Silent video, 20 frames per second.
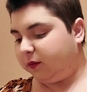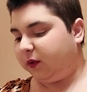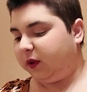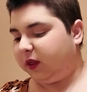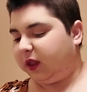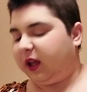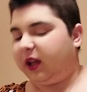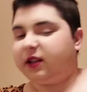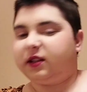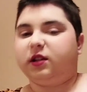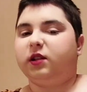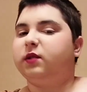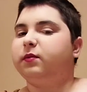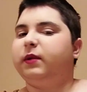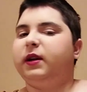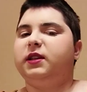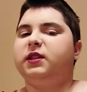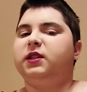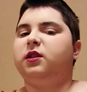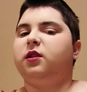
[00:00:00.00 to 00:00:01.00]
that took
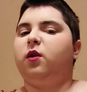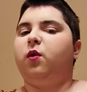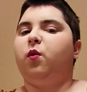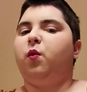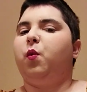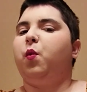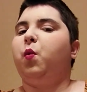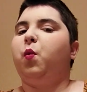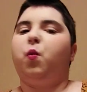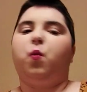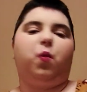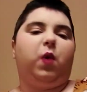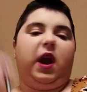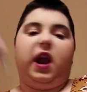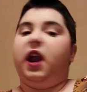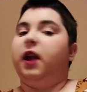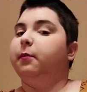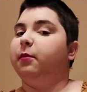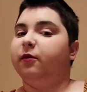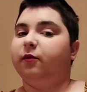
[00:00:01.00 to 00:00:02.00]
place
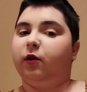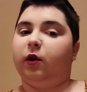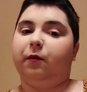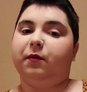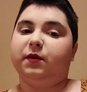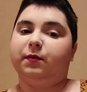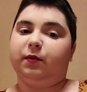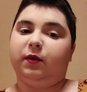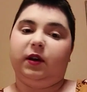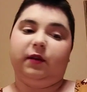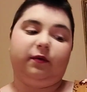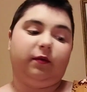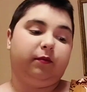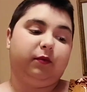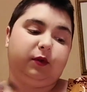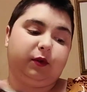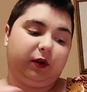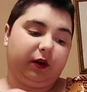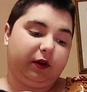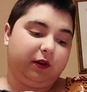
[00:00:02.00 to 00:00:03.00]
way before I was even
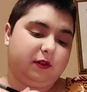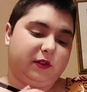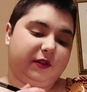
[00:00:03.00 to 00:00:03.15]
born,